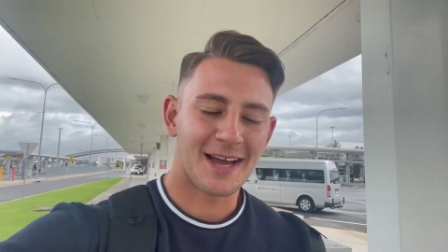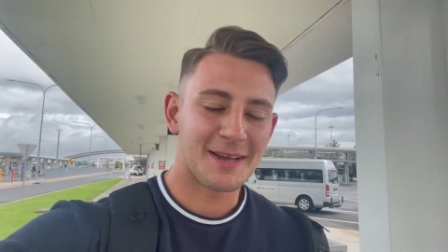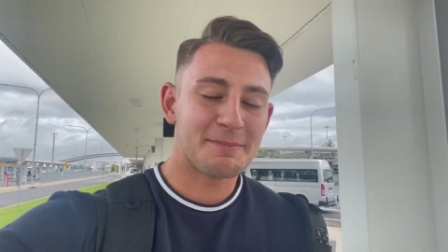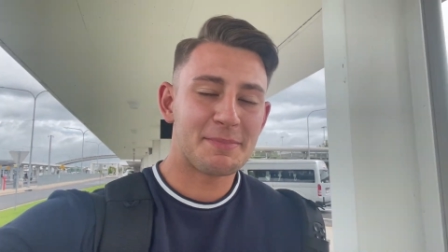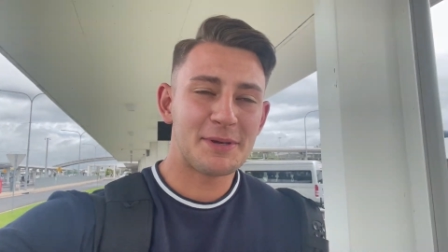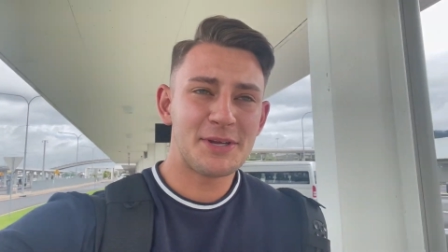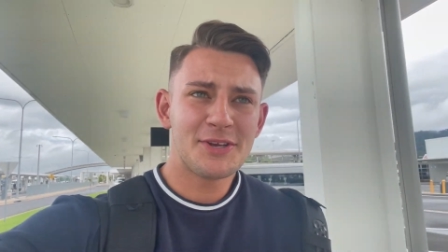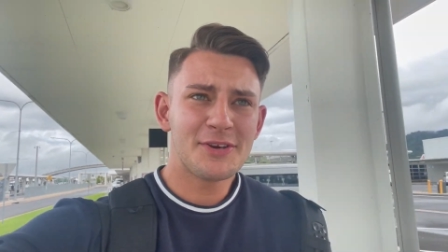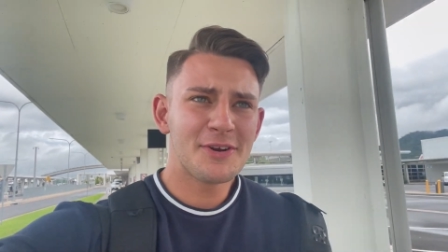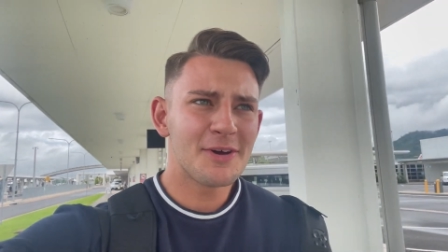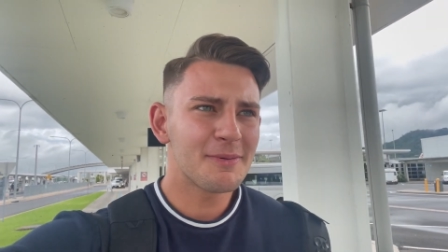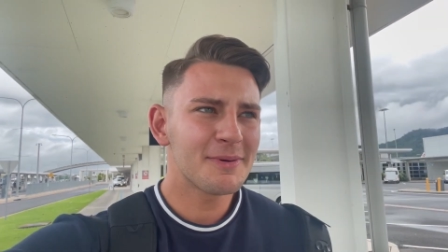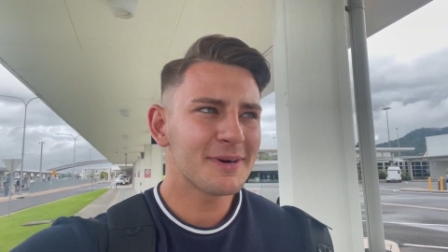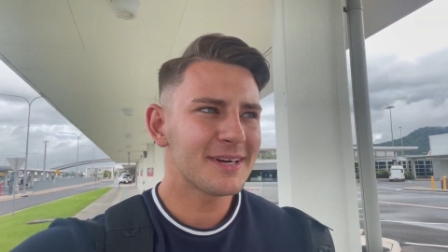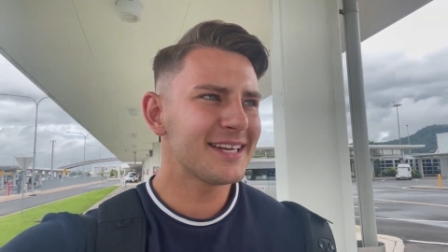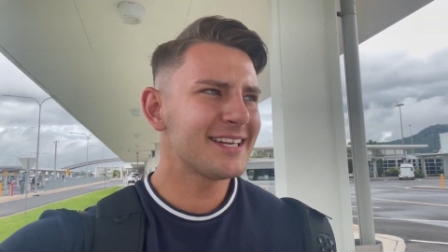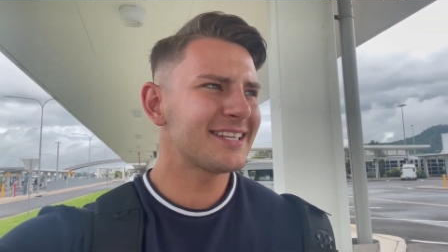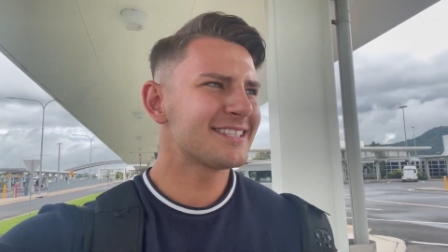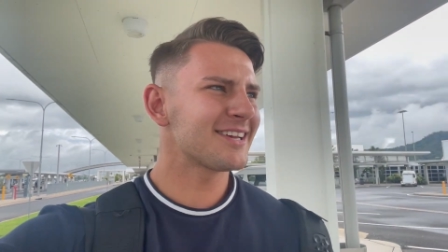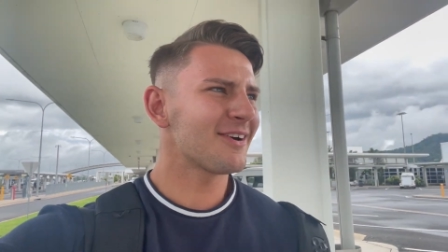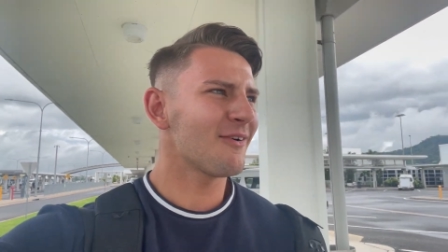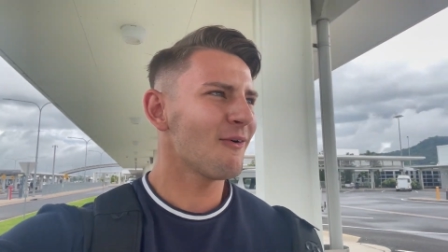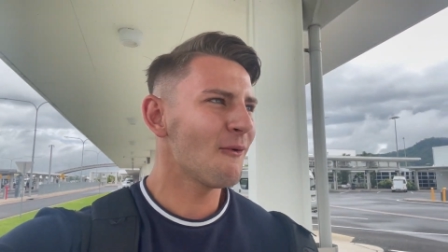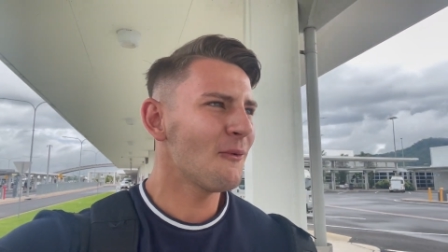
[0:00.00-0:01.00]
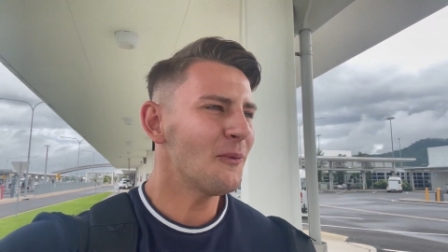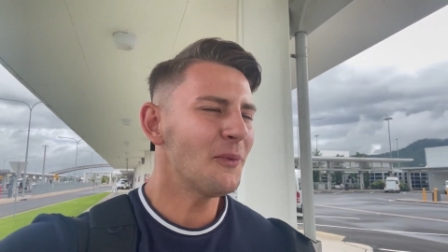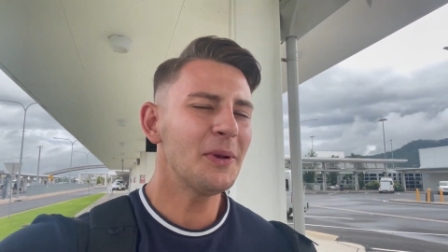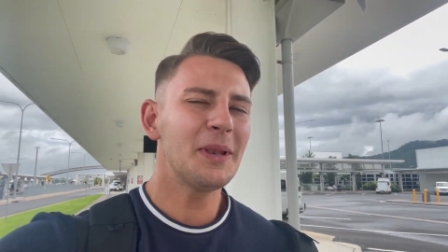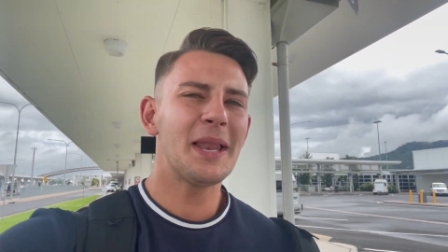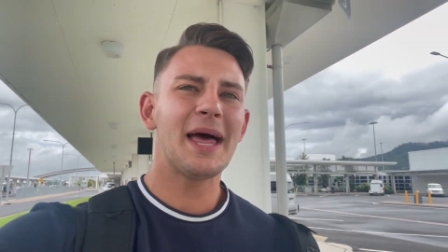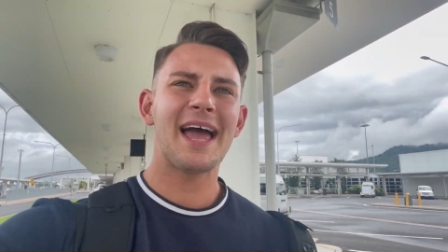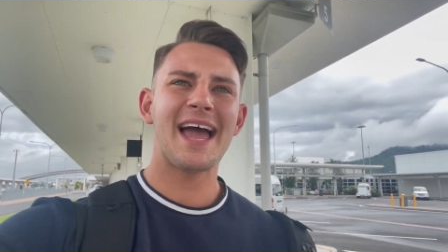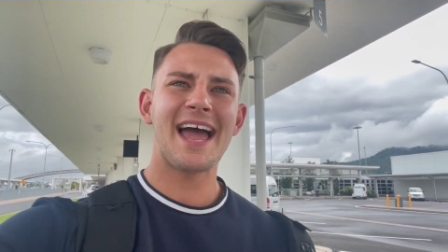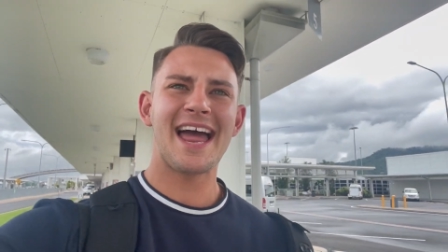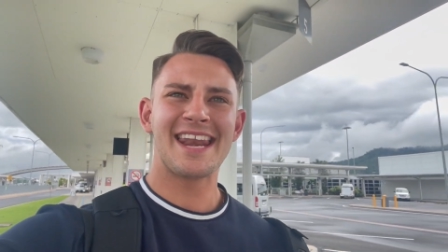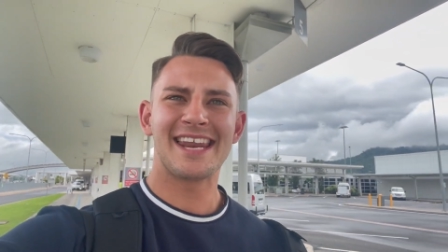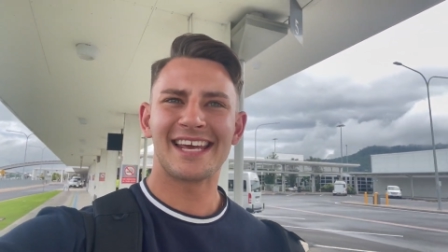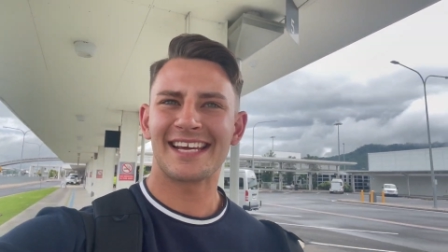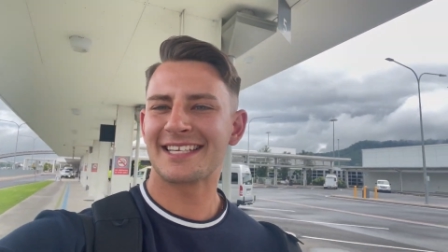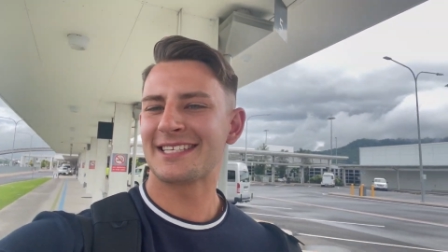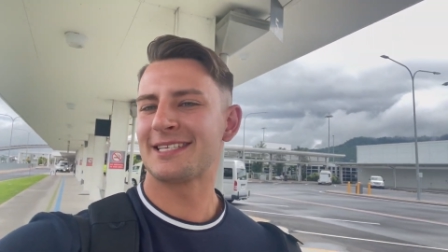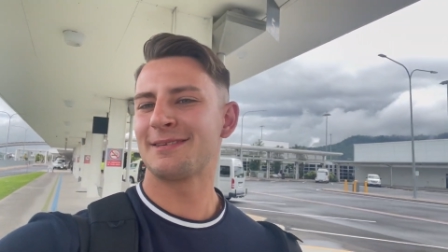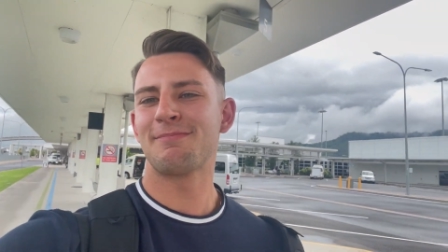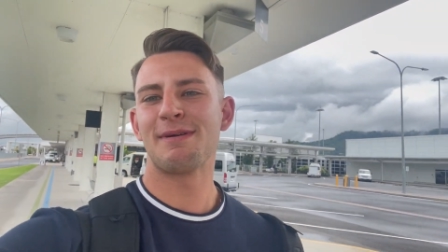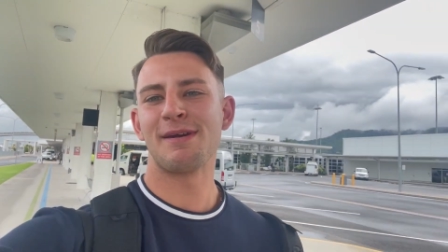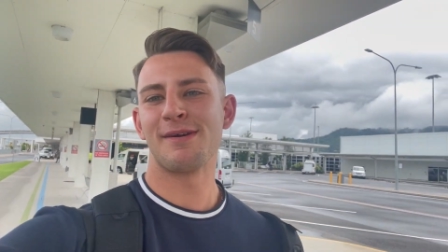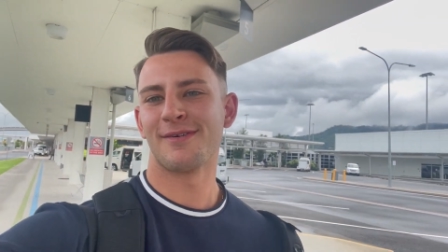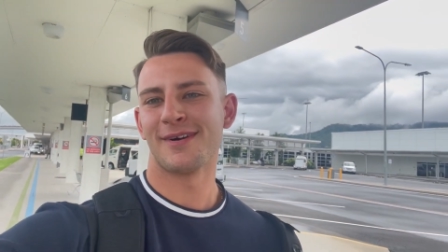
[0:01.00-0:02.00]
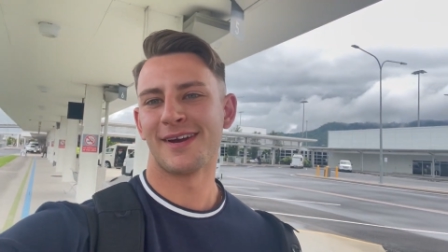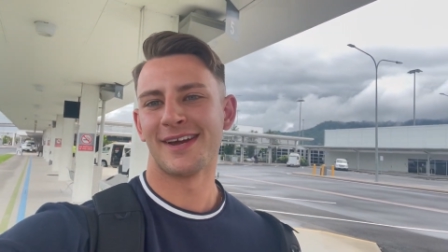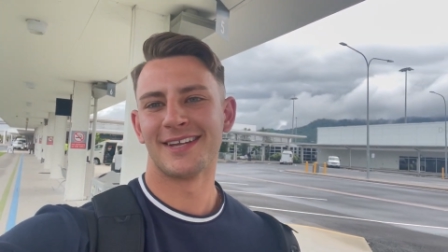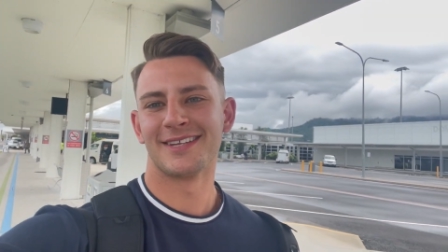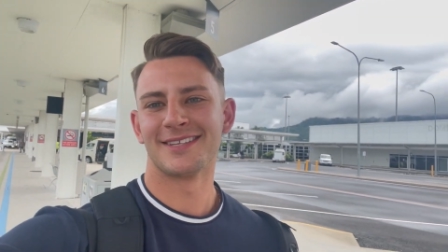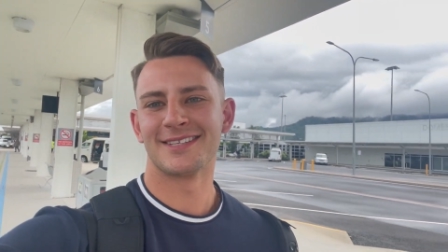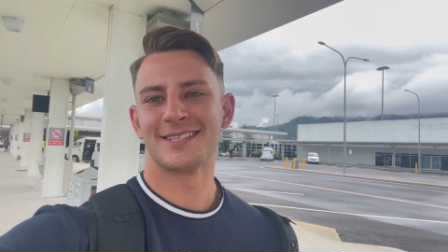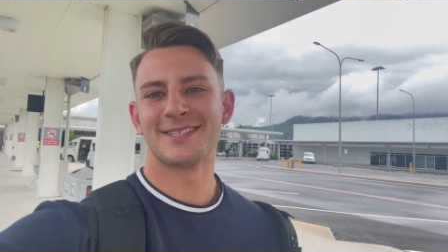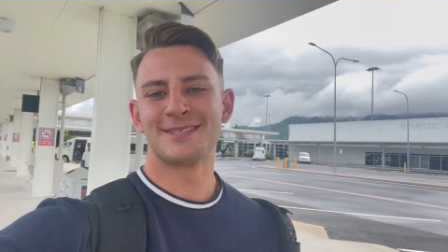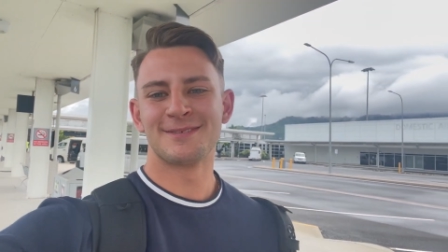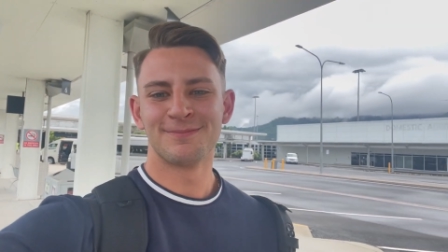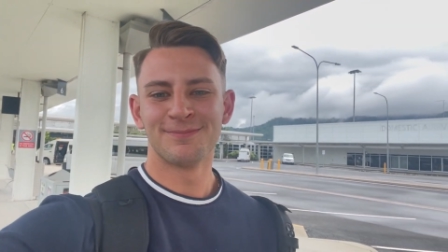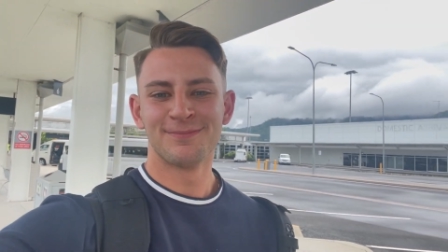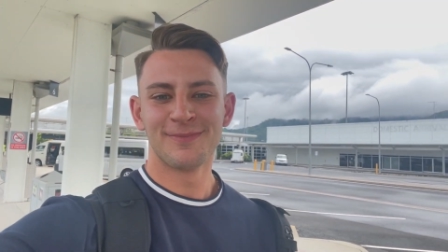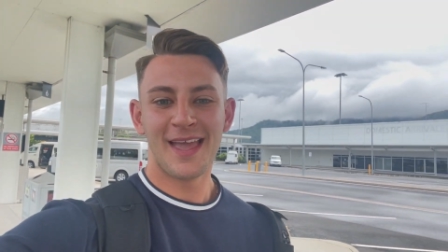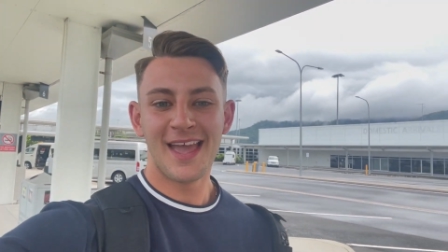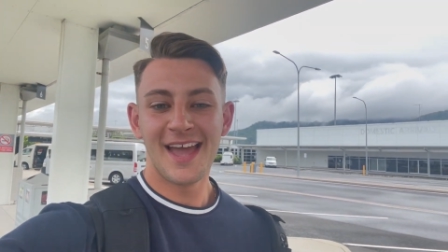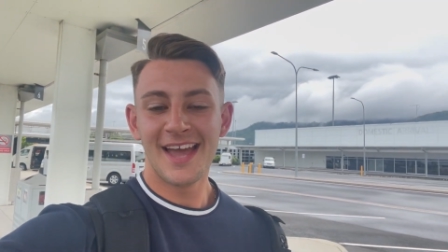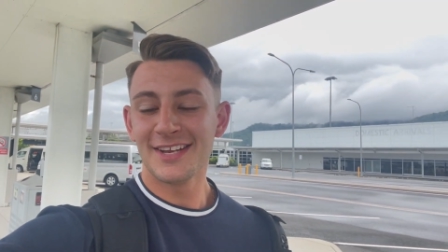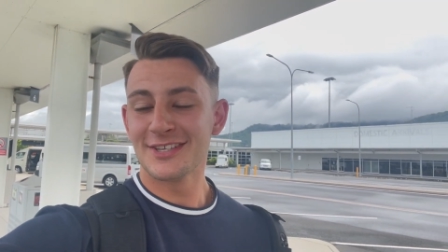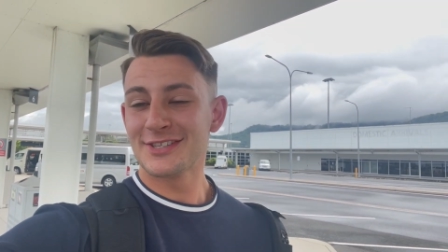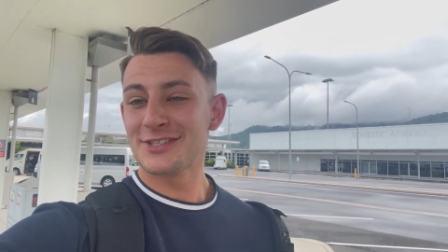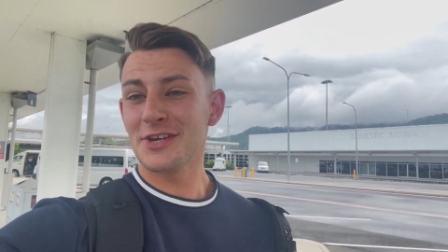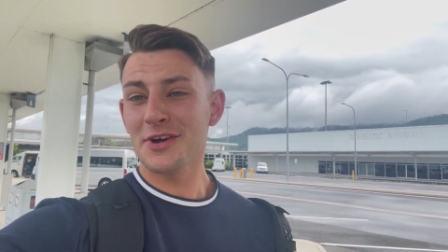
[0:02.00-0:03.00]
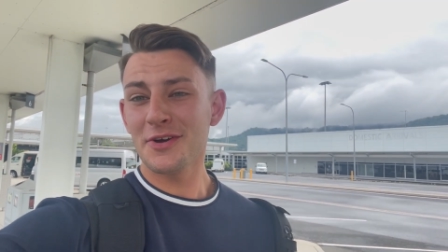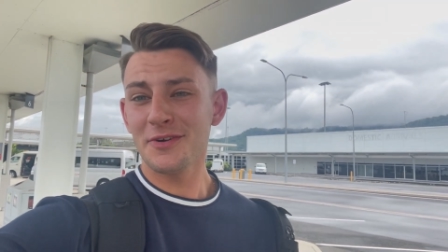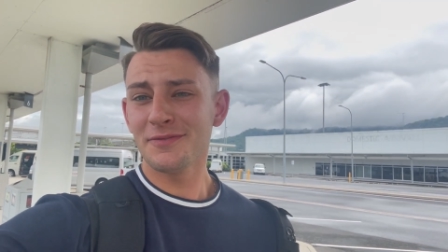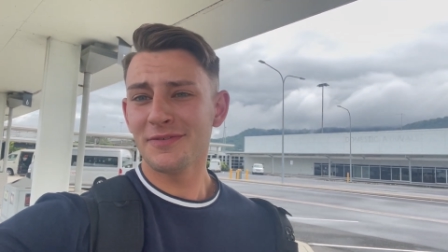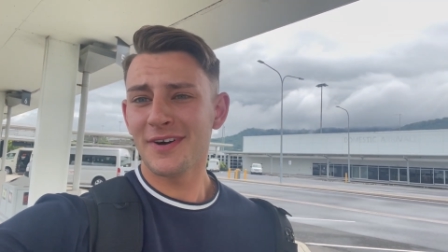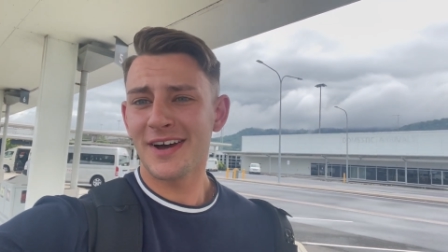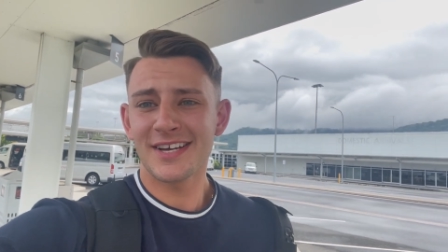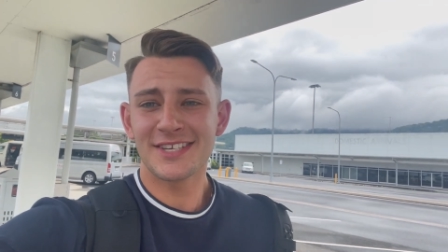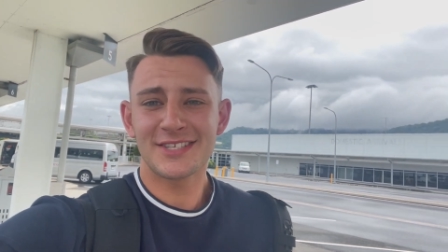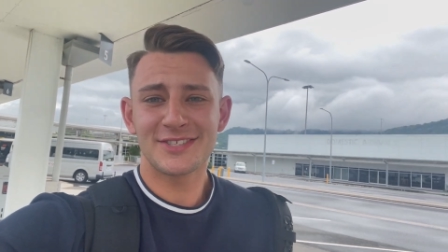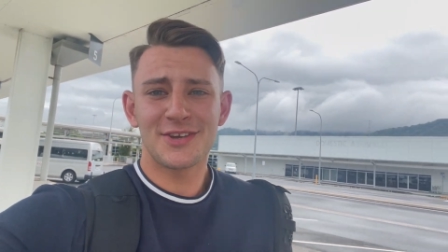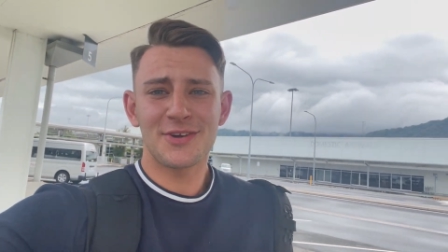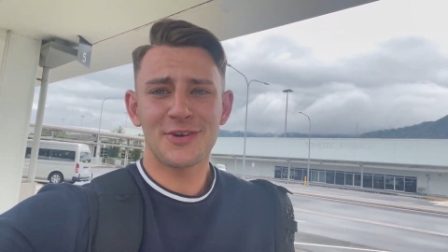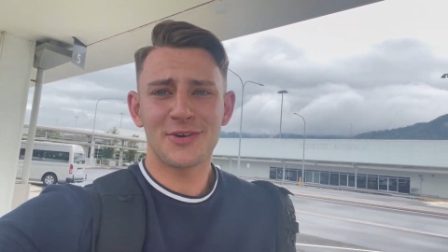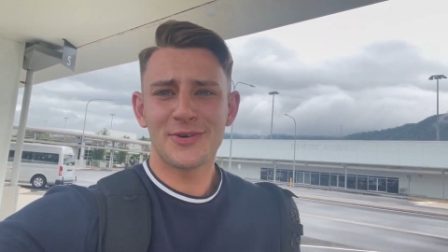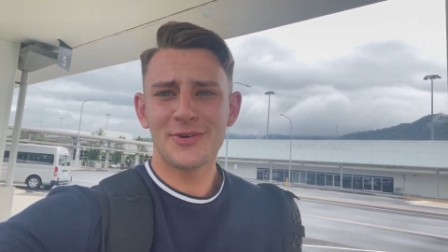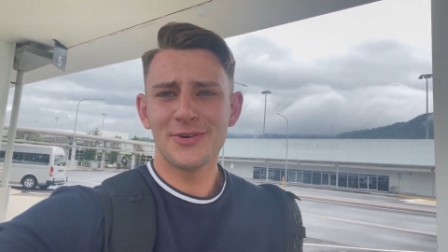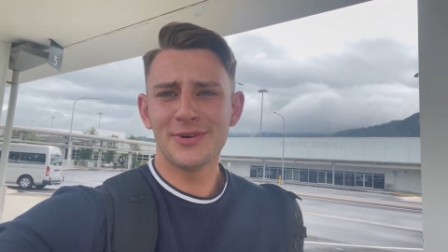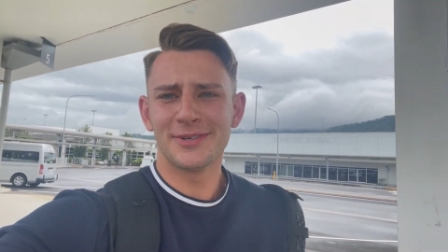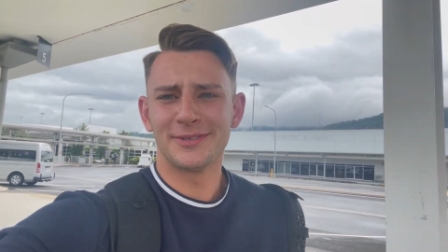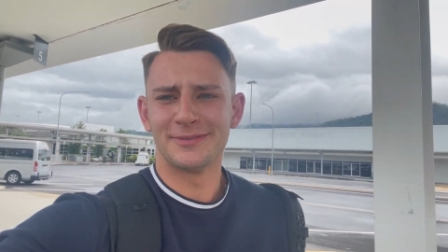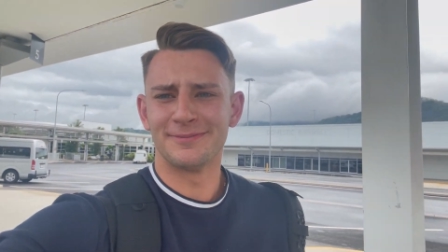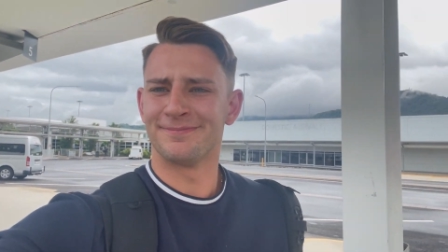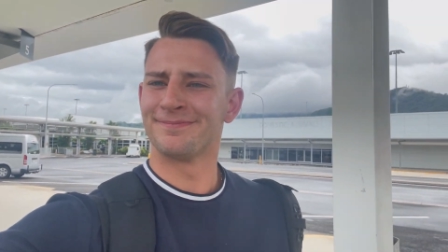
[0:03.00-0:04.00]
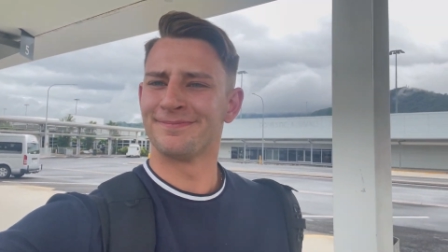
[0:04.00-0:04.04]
But you know what? It's all an experience. So far, so good.